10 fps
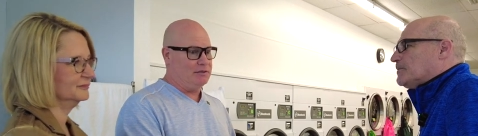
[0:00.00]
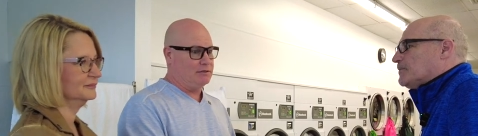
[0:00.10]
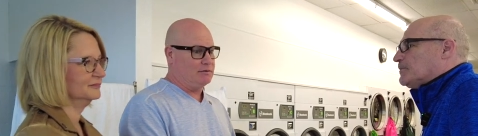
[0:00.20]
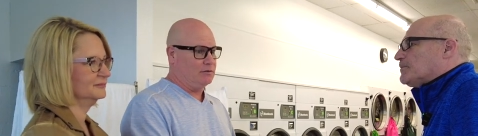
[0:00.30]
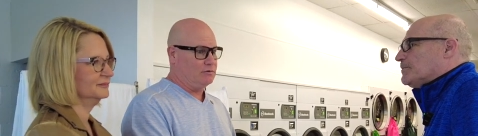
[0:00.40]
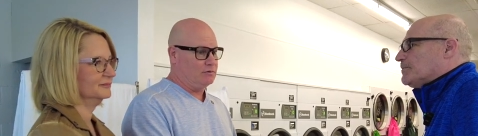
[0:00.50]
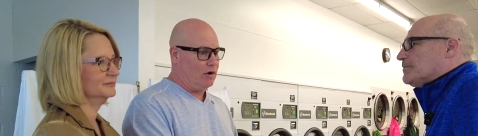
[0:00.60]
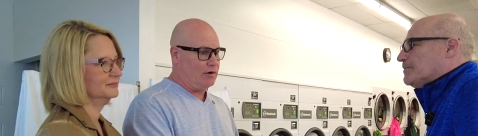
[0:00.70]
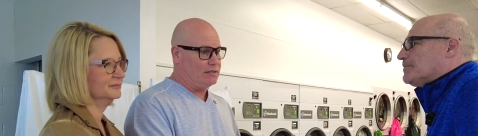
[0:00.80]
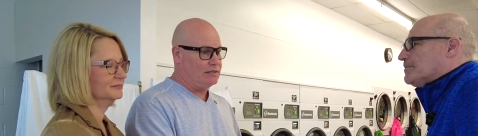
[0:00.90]
Speaker 1: just
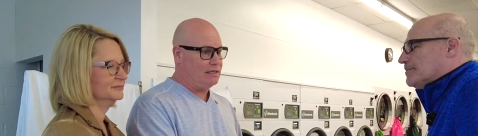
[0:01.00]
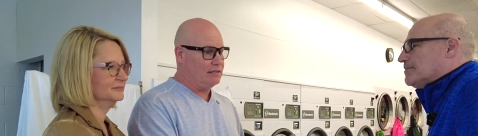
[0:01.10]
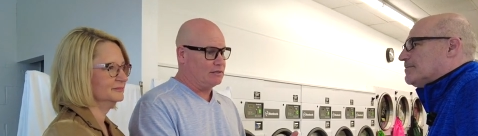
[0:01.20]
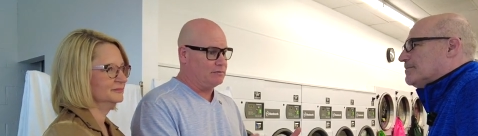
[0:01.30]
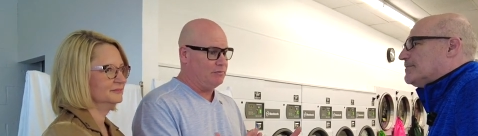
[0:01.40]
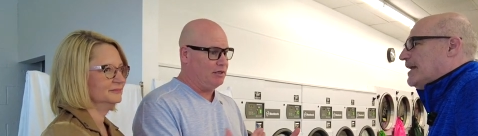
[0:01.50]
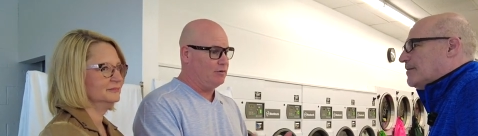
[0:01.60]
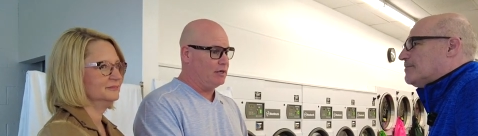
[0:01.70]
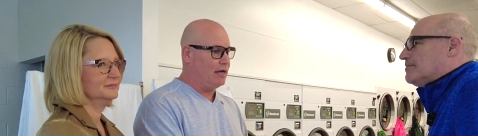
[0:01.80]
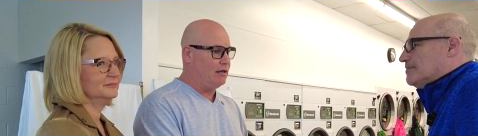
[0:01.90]
talking since me, yeah. you,
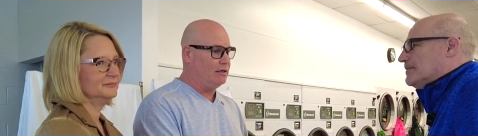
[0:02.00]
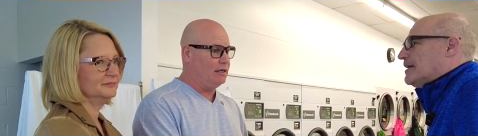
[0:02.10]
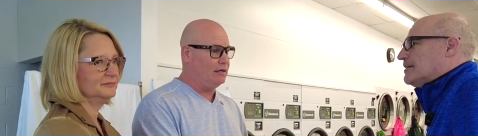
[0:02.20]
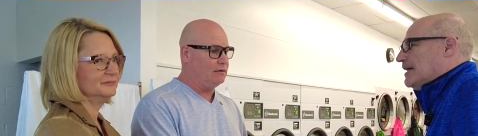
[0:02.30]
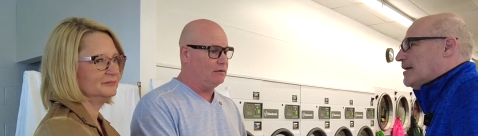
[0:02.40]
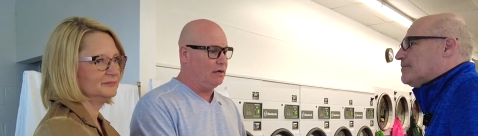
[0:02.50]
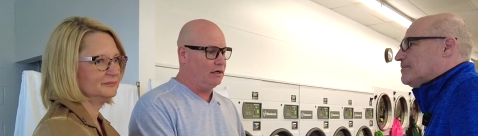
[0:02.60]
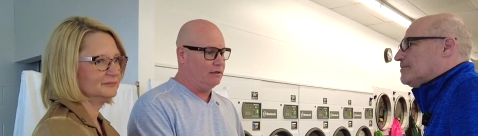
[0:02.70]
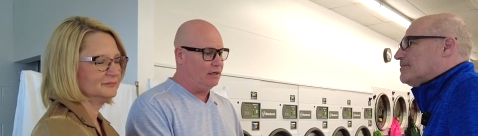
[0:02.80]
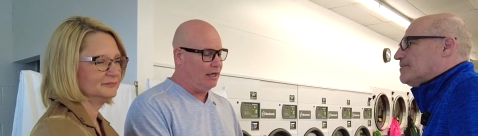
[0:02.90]
and Kelly yeah. on
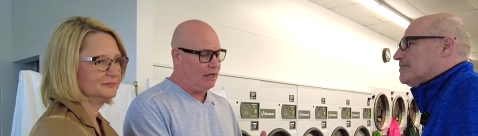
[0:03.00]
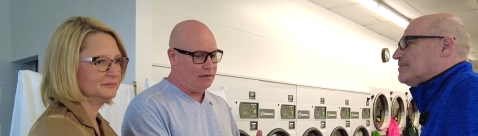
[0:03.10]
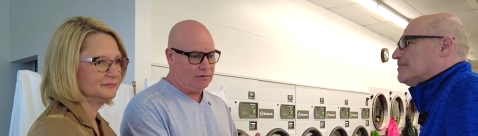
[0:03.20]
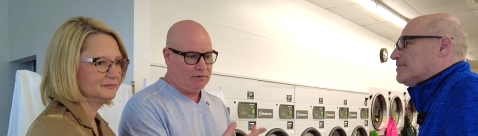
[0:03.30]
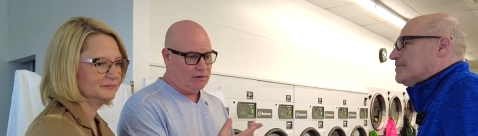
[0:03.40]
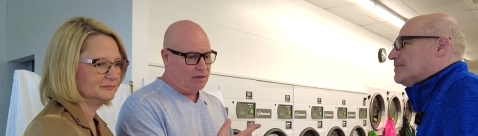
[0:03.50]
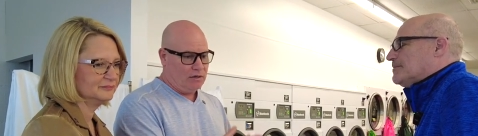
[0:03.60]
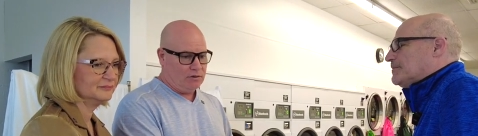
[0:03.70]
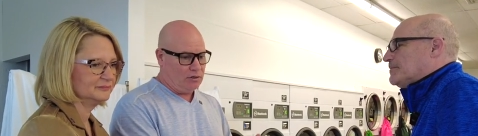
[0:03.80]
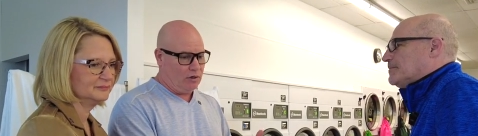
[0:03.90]
on and
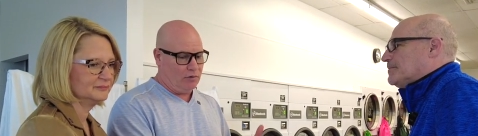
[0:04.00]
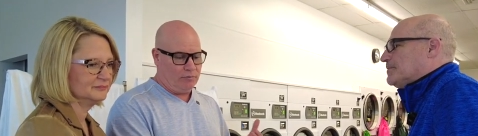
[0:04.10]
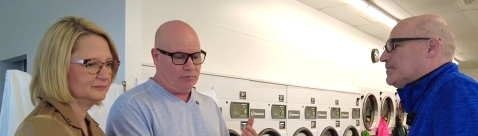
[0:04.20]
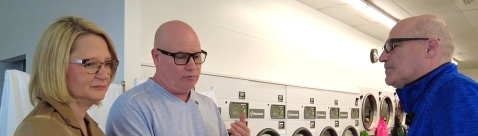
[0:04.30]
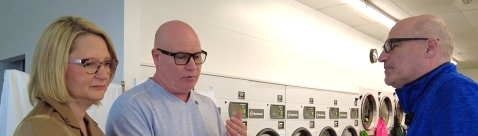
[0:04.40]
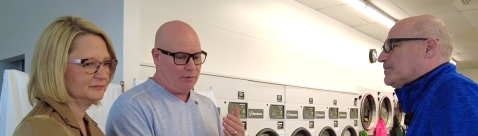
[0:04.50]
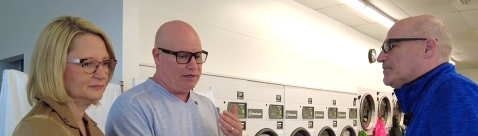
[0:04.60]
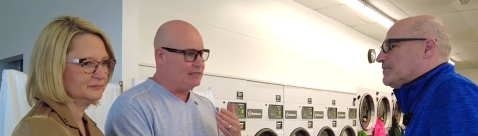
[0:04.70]
you know where we